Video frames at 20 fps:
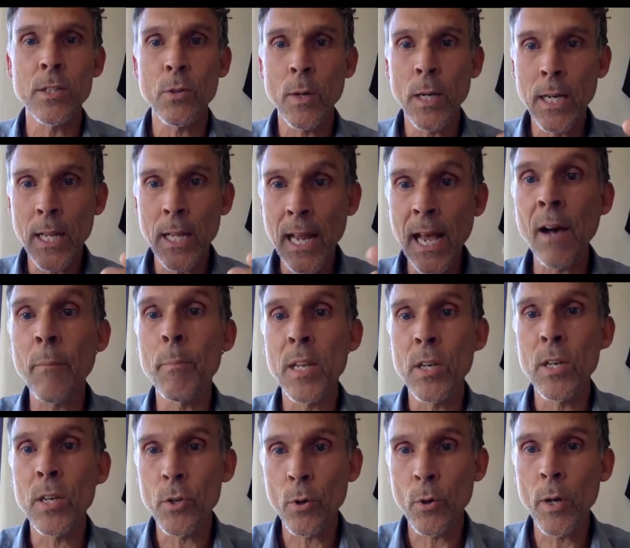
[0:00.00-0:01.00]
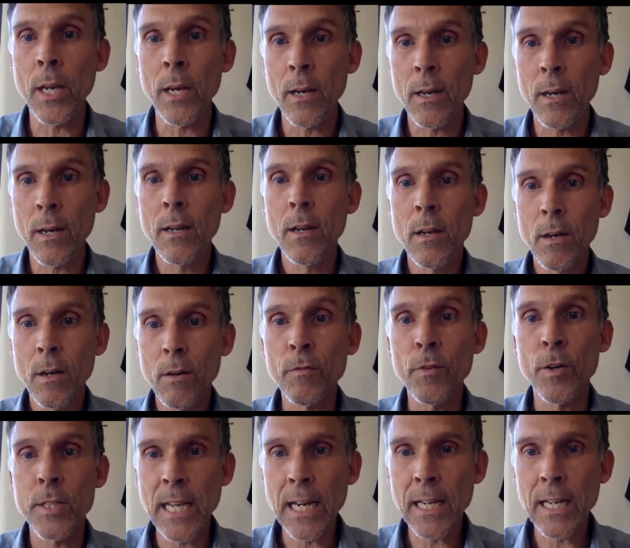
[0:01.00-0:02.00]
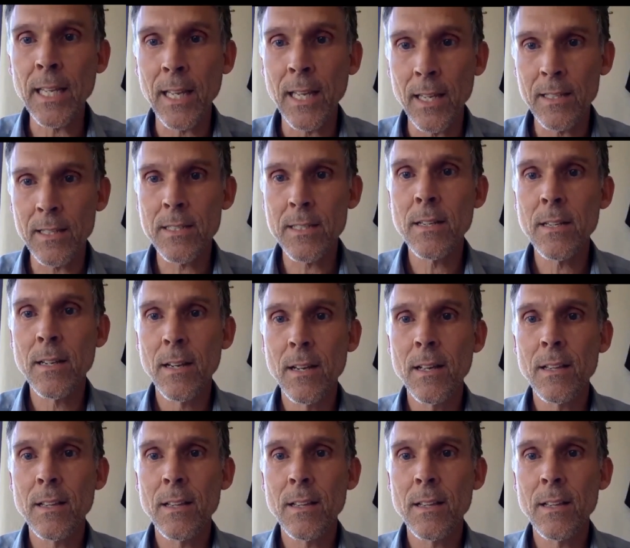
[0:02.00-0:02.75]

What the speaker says: doing and have been doing for decades,